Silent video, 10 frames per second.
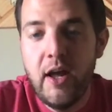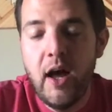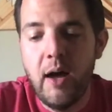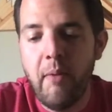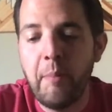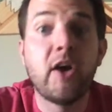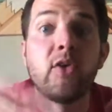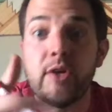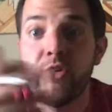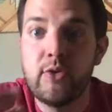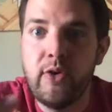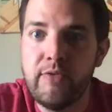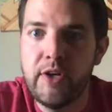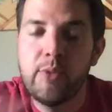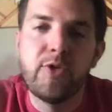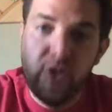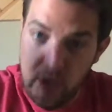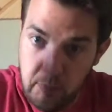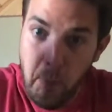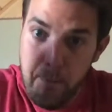I'm not going to redo the whole video. We're just
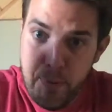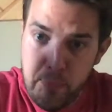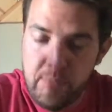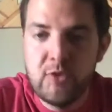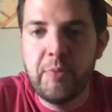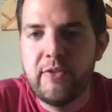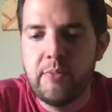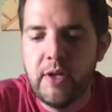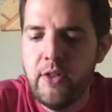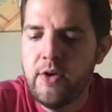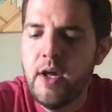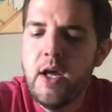going to splice them together.